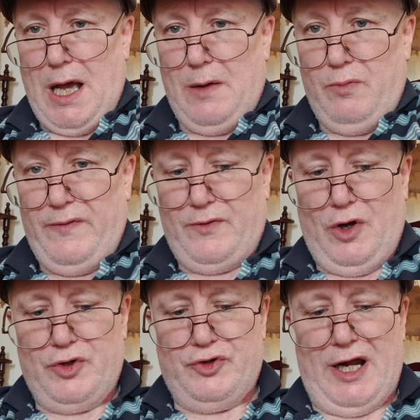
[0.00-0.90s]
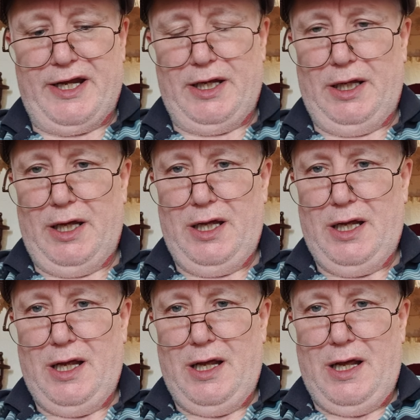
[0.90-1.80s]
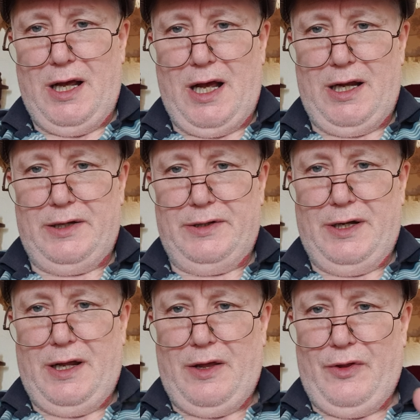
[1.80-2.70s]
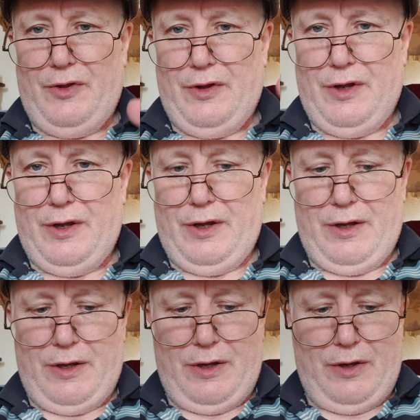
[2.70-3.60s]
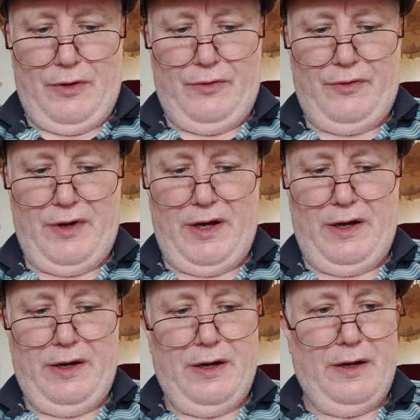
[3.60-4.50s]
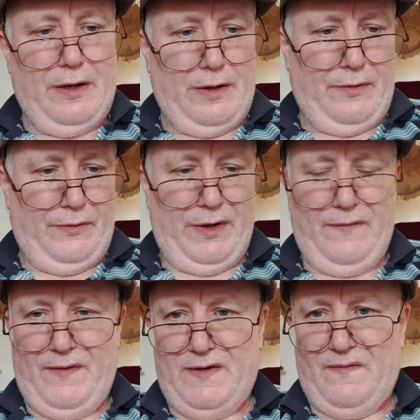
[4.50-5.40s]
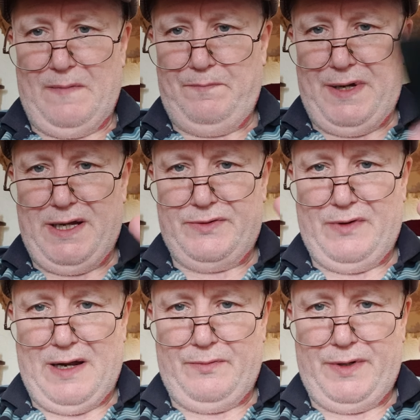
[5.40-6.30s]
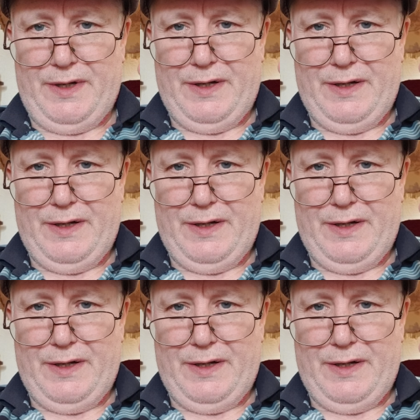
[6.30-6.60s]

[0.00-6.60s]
and we've got Dracula and three three of his vampires round.